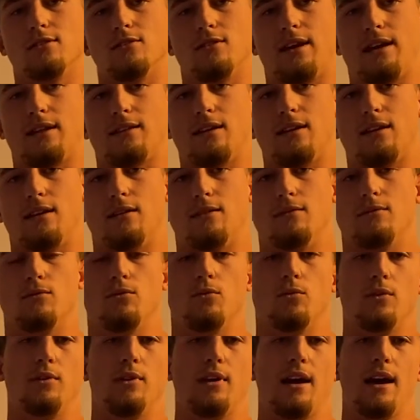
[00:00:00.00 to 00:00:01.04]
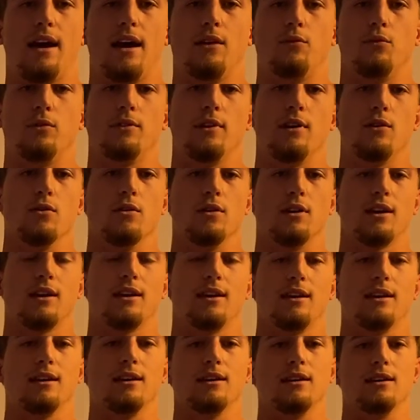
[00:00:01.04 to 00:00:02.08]
like that when they were a
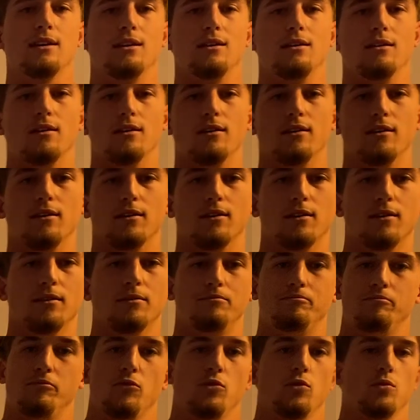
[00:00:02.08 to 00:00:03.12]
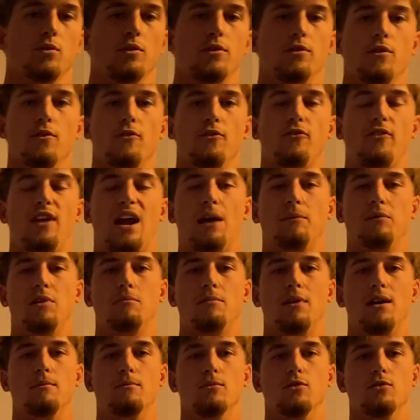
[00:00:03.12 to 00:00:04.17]
kid, with their family
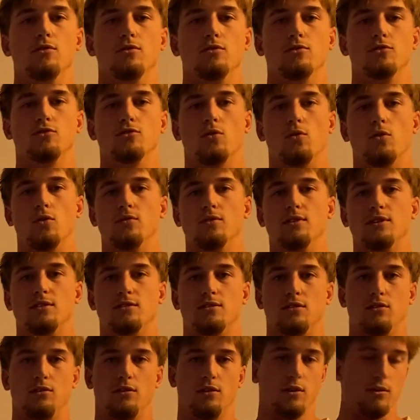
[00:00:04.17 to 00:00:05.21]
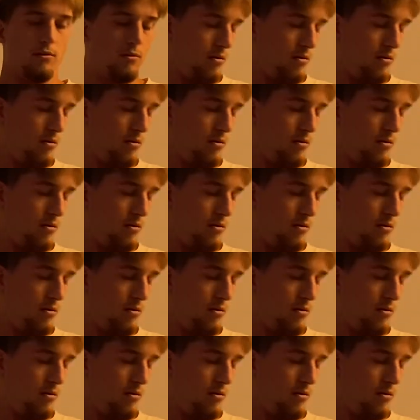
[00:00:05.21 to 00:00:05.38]
members, or recently.